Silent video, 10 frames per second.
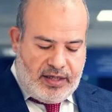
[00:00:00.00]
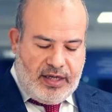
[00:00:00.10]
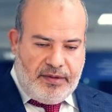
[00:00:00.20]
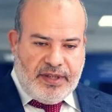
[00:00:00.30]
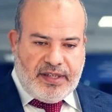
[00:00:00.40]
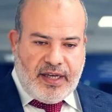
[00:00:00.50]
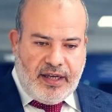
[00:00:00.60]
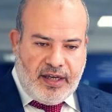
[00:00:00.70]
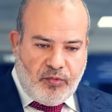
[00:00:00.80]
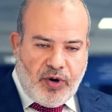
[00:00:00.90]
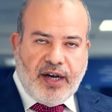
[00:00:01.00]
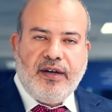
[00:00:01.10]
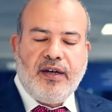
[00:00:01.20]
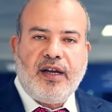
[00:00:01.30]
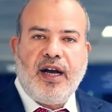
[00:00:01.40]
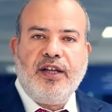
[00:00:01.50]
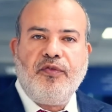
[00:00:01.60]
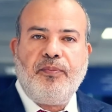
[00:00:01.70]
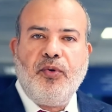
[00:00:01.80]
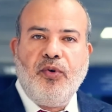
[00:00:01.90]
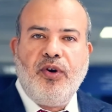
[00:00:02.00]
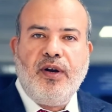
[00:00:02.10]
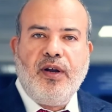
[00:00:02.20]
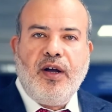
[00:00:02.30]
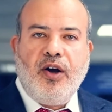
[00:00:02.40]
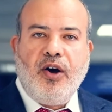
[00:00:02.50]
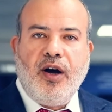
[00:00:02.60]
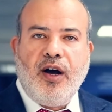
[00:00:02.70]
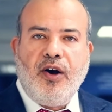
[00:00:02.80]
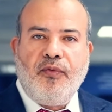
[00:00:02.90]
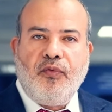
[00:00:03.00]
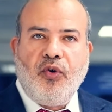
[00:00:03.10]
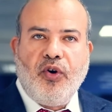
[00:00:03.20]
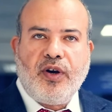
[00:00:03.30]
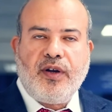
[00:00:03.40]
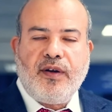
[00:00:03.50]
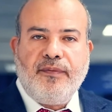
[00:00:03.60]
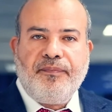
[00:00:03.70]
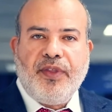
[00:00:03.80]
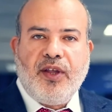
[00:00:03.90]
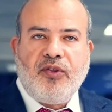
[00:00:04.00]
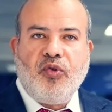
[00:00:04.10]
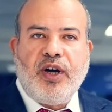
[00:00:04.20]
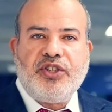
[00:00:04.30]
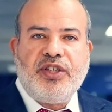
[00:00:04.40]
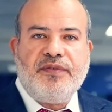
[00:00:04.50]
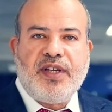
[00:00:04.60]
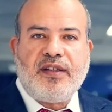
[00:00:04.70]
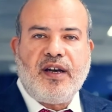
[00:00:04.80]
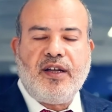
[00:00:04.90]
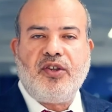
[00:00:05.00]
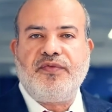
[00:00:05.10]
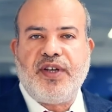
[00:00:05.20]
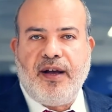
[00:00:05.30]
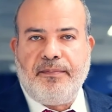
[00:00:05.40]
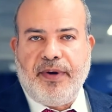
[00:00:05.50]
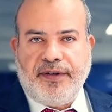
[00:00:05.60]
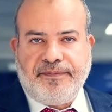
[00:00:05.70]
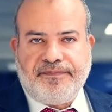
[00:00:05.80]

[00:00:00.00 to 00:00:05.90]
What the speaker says: let me say, one kind of pool of work to achieve the target of the company.